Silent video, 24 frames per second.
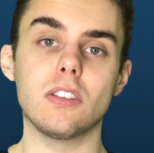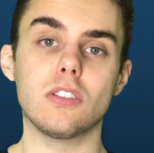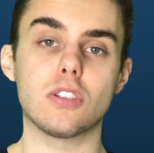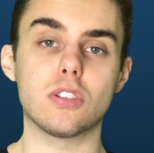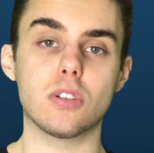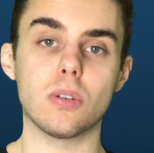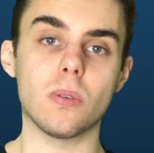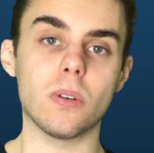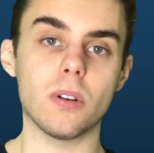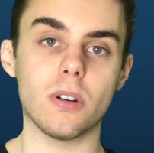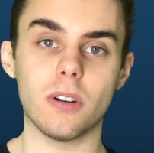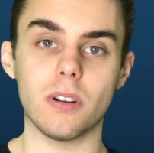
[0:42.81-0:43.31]
the
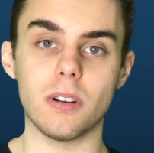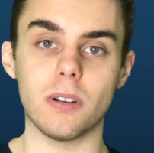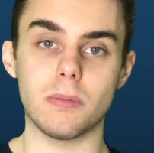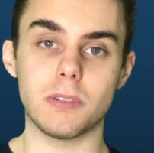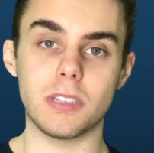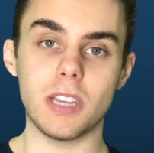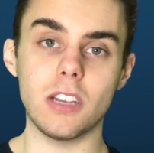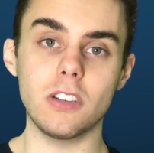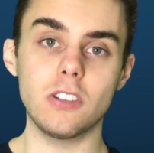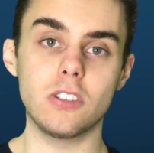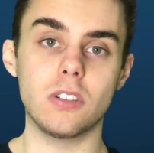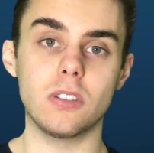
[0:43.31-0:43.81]
shorter
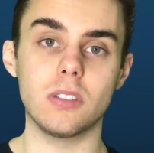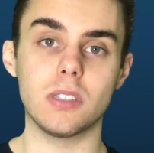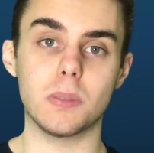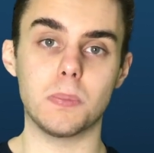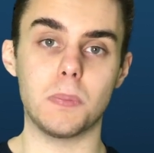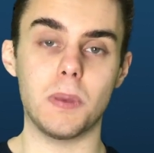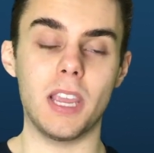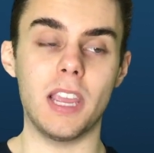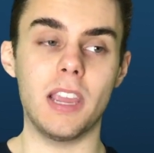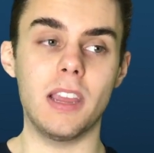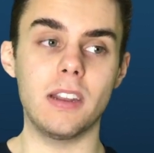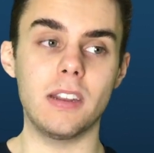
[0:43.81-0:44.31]
attention
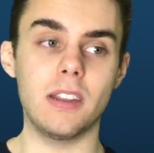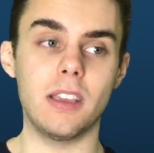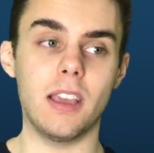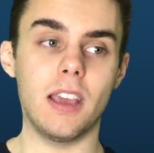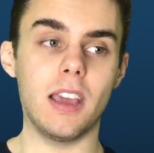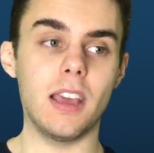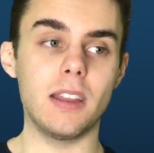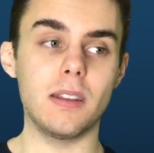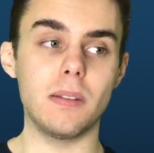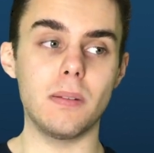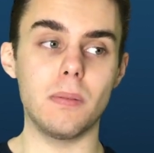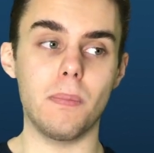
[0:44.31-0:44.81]
span
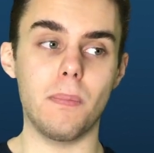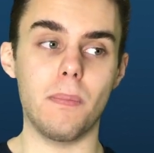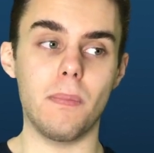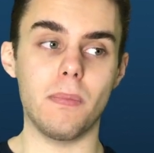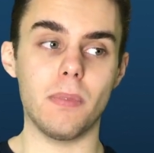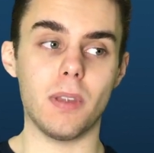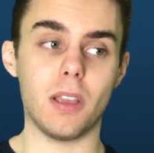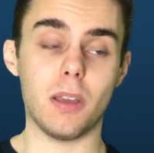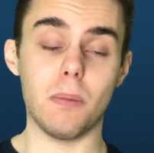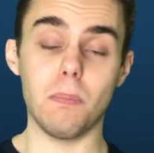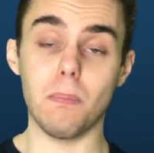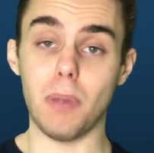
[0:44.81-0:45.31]
and
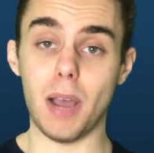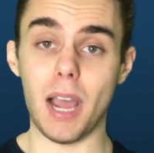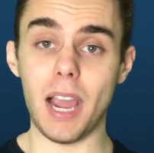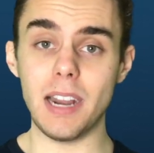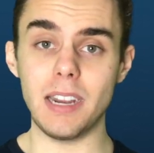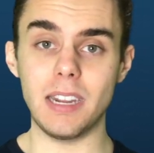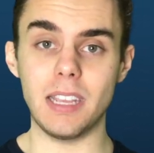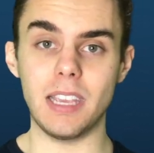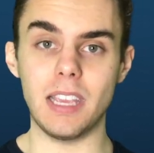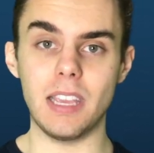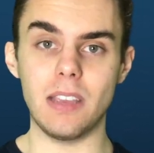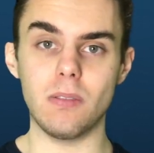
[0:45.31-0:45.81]

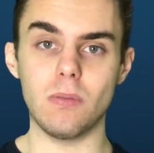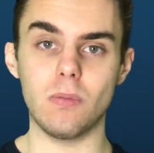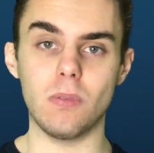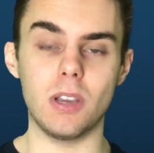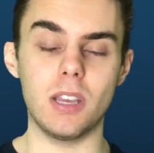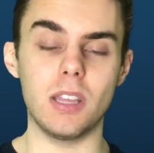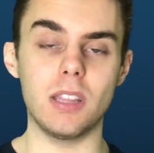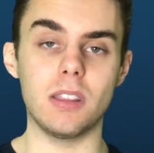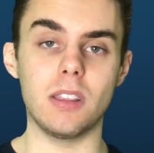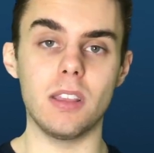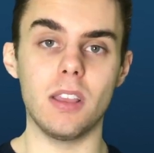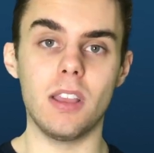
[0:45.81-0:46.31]
combining it
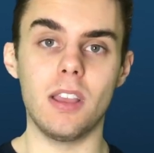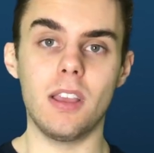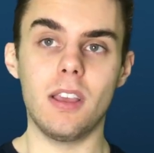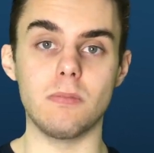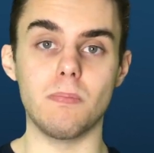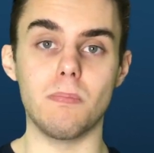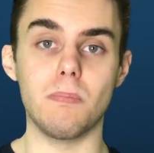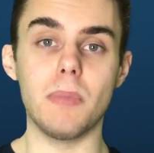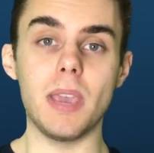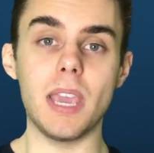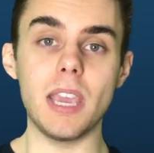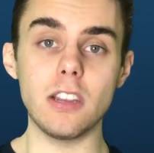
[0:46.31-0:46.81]
with
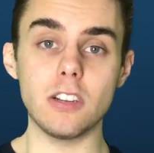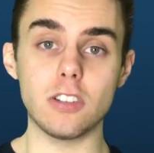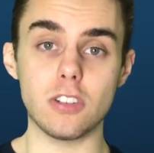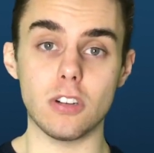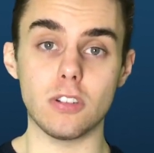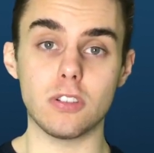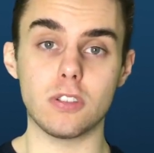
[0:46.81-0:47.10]
major